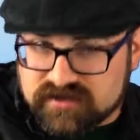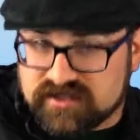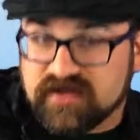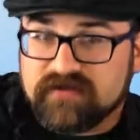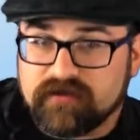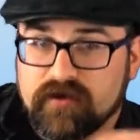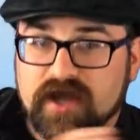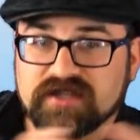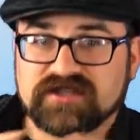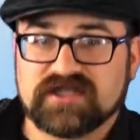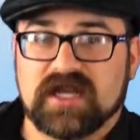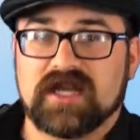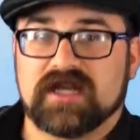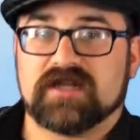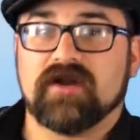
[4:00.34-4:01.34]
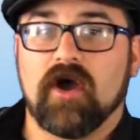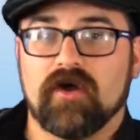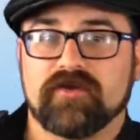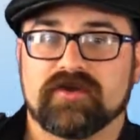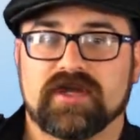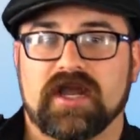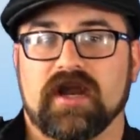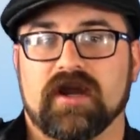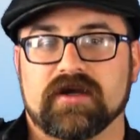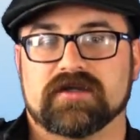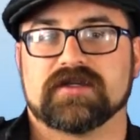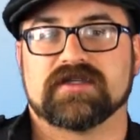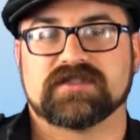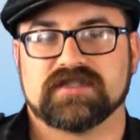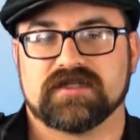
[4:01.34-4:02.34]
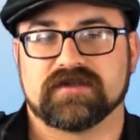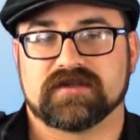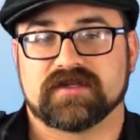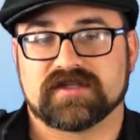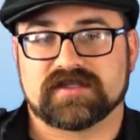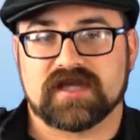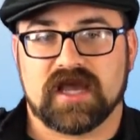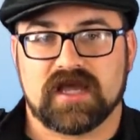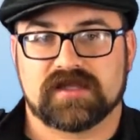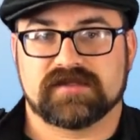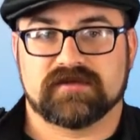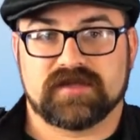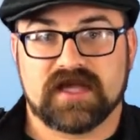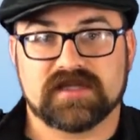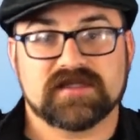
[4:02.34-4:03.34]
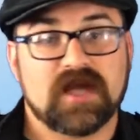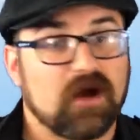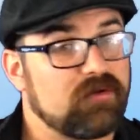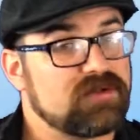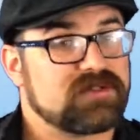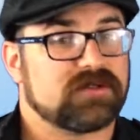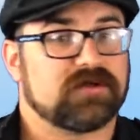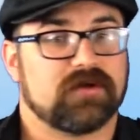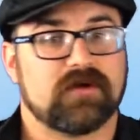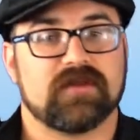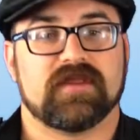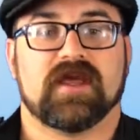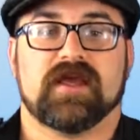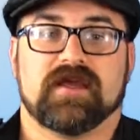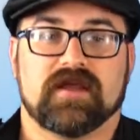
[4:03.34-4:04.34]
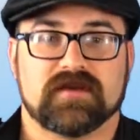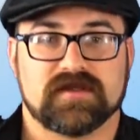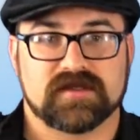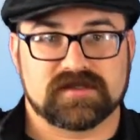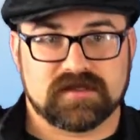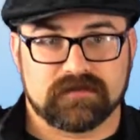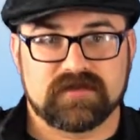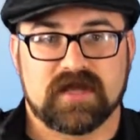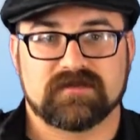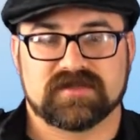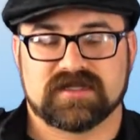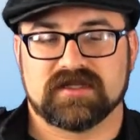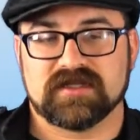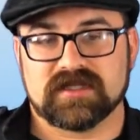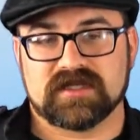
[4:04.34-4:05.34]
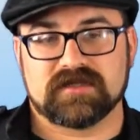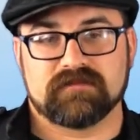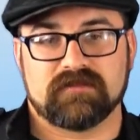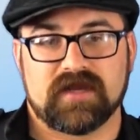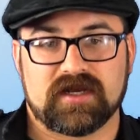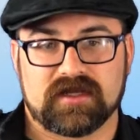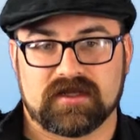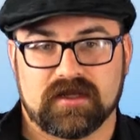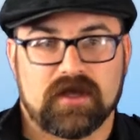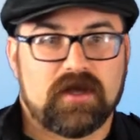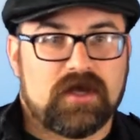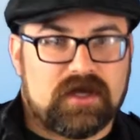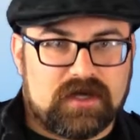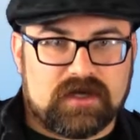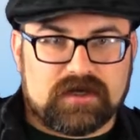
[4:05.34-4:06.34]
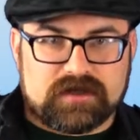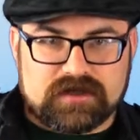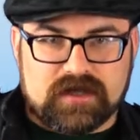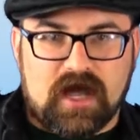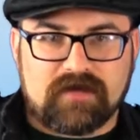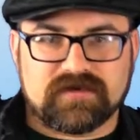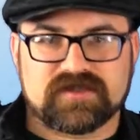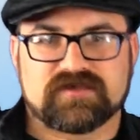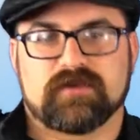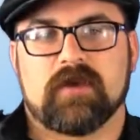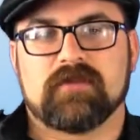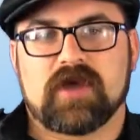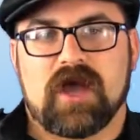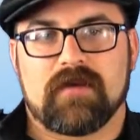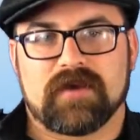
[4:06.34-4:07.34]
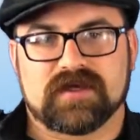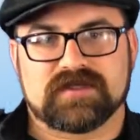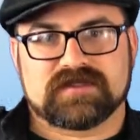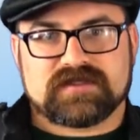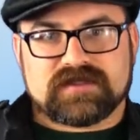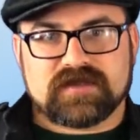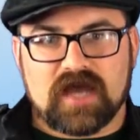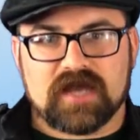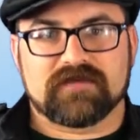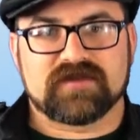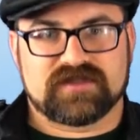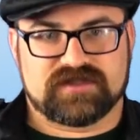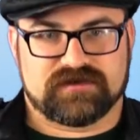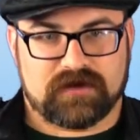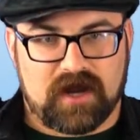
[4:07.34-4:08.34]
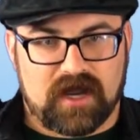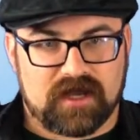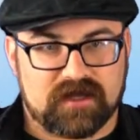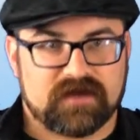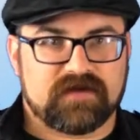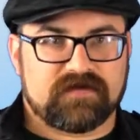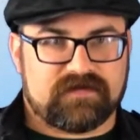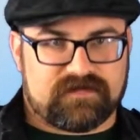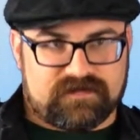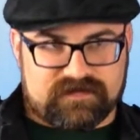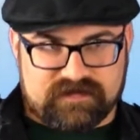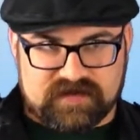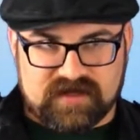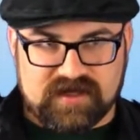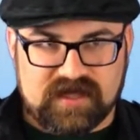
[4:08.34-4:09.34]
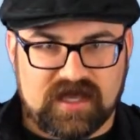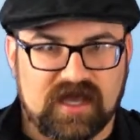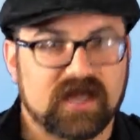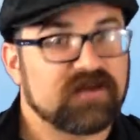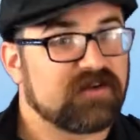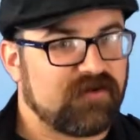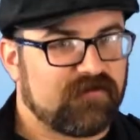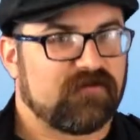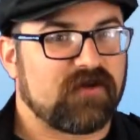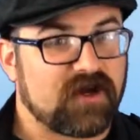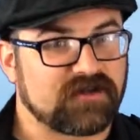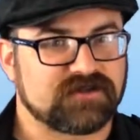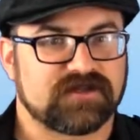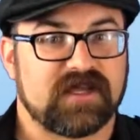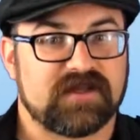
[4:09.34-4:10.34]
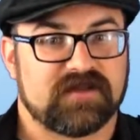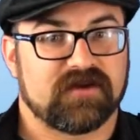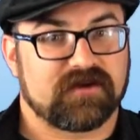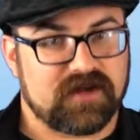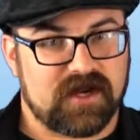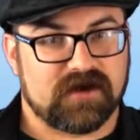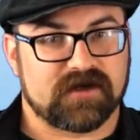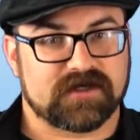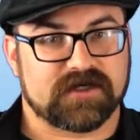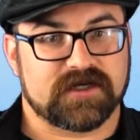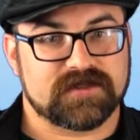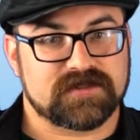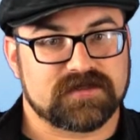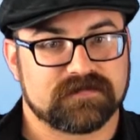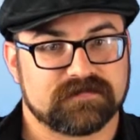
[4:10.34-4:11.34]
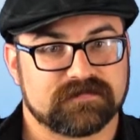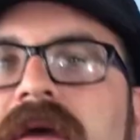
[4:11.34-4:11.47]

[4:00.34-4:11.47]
differentiating other characters in their design, so that's always a good thing, and sometimes can lead many novice webcomics kind of astray if they can't differentiate their characters.